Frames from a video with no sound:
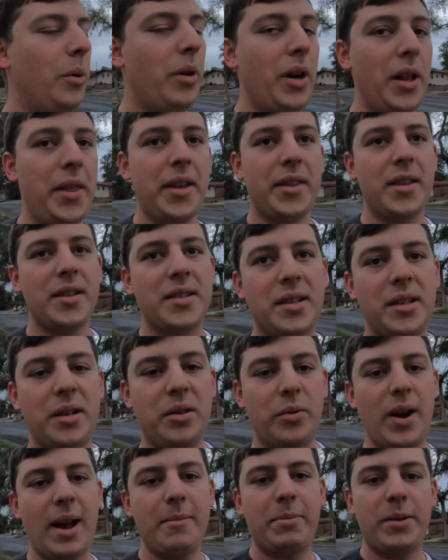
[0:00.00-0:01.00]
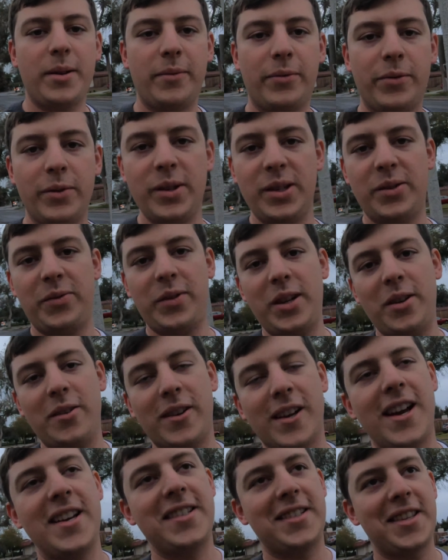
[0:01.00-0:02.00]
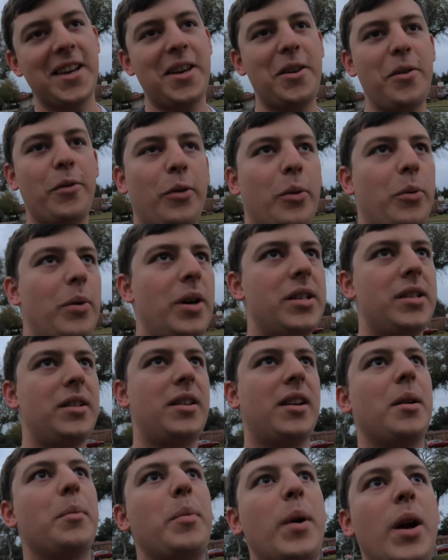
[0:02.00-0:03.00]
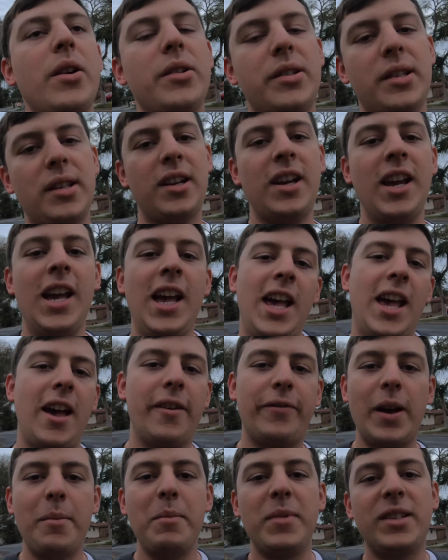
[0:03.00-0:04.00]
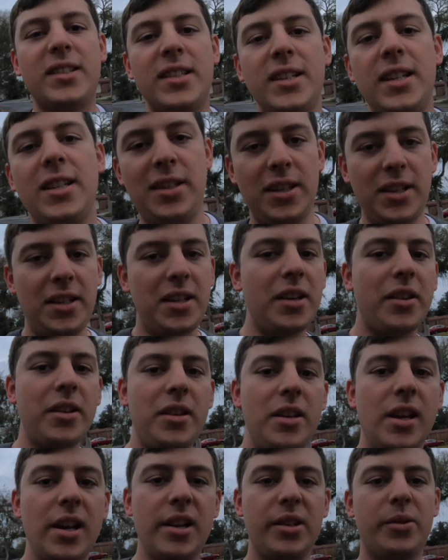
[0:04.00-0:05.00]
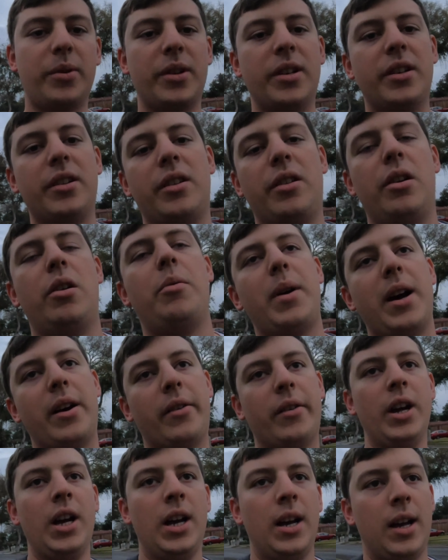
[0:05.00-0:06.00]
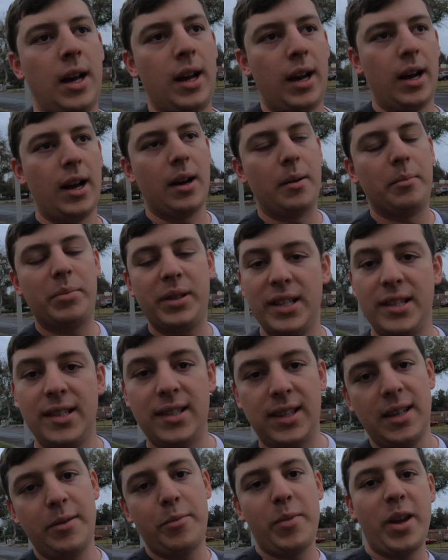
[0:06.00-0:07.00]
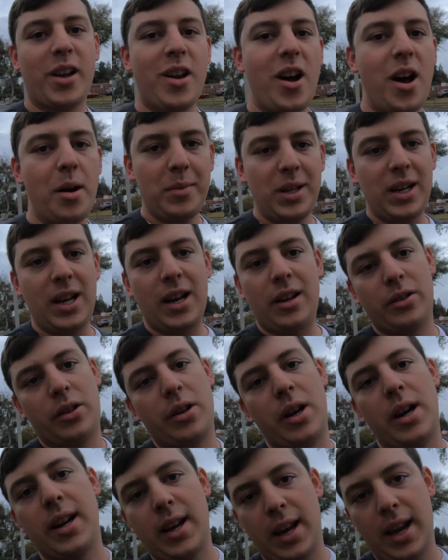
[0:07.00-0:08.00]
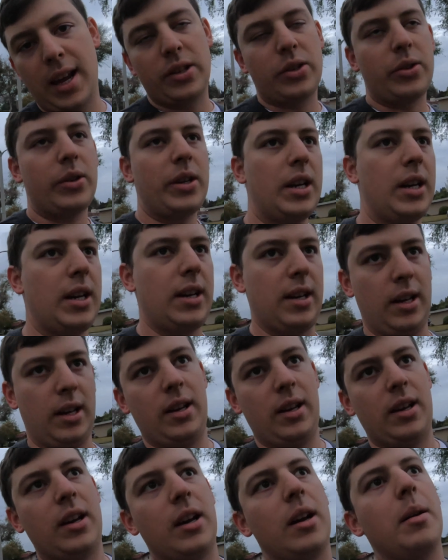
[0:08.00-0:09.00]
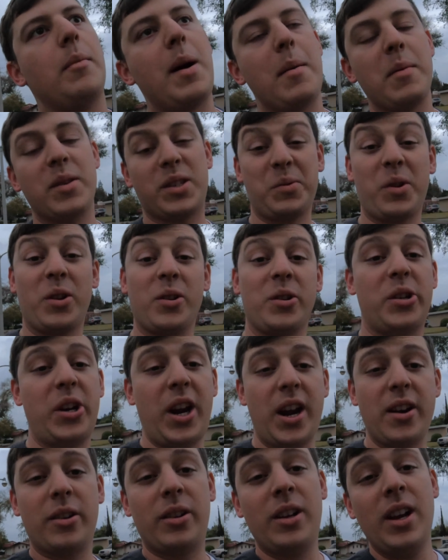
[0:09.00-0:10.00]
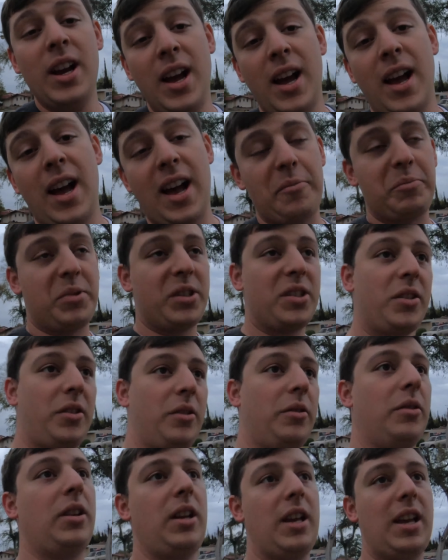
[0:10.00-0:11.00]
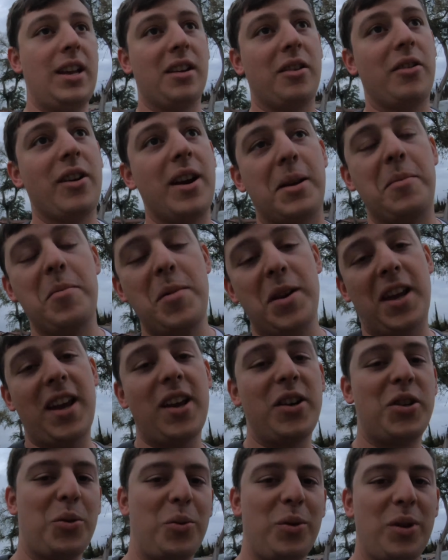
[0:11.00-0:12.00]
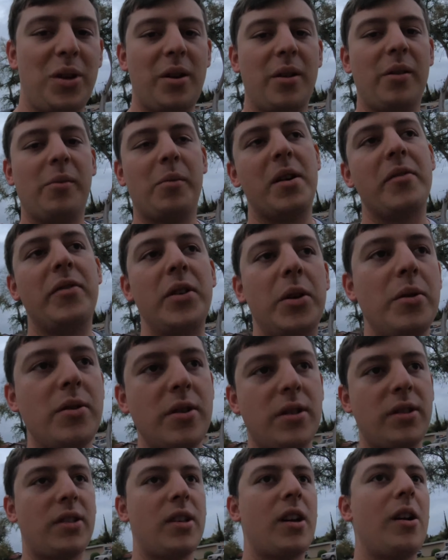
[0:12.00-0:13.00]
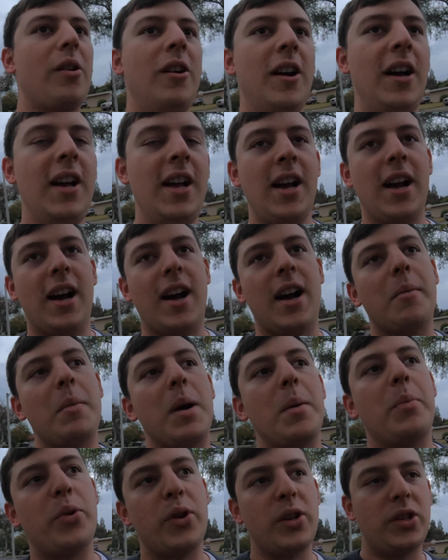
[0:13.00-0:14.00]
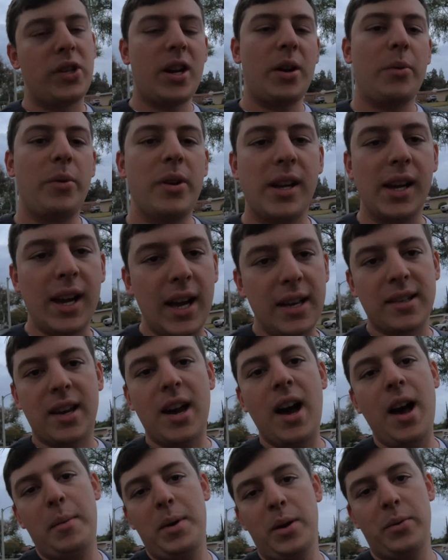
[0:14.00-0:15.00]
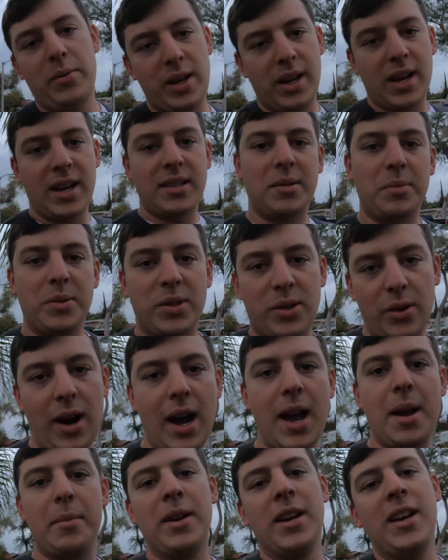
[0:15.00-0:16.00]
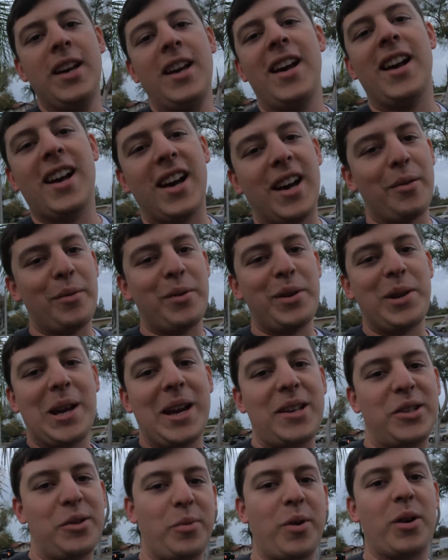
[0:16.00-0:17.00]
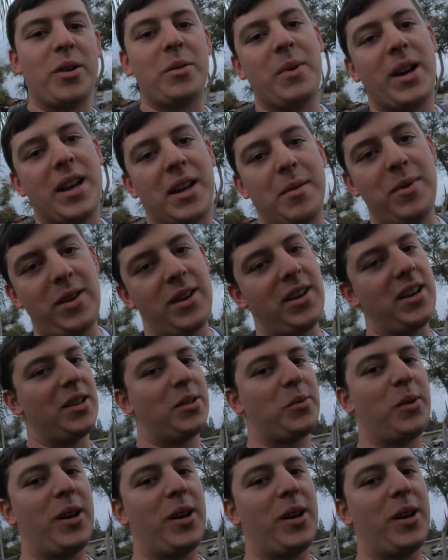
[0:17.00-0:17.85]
Well, I think that's gonna wrap it up for this video, guys. Thank you for watching the comparison. If I missed any detail that you guys wanted to know about, please leave me a comment. I'll try to answer it. I'm a smaller channel. I'm still in great communication with all of my viewers, so I appreciate it when you guys comment, when you guys subscribe, when you guys are part of my community as